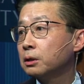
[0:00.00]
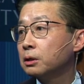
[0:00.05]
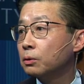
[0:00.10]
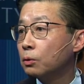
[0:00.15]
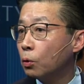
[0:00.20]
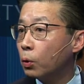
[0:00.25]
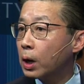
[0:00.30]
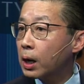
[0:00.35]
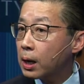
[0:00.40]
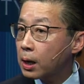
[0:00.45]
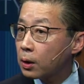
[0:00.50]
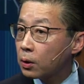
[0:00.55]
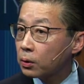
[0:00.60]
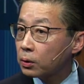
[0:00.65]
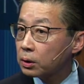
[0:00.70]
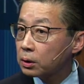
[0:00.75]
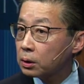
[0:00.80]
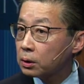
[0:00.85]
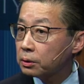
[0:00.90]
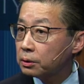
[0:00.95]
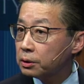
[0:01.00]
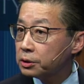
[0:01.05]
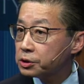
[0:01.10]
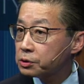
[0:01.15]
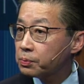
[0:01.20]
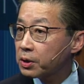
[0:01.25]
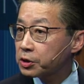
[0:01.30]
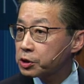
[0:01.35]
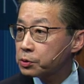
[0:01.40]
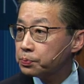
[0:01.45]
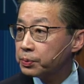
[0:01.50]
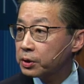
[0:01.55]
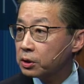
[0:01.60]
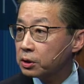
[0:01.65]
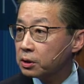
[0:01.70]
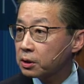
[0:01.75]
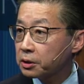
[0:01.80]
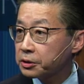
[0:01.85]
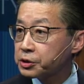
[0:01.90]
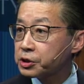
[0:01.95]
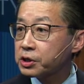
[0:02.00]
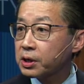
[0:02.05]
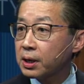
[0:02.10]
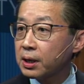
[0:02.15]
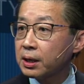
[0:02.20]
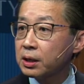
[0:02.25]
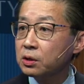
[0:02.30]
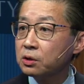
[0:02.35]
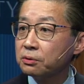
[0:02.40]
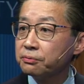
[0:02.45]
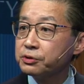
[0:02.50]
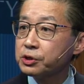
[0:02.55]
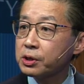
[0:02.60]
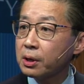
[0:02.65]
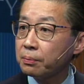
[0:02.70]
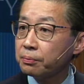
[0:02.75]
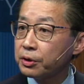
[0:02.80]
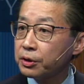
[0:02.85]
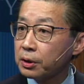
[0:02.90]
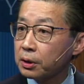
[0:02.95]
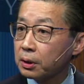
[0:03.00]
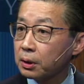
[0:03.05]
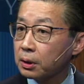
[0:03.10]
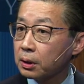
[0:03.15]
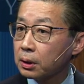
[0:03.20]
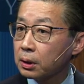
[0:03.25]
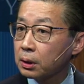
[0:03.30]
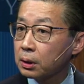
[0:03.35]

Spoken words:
wow, this must be a sign of something,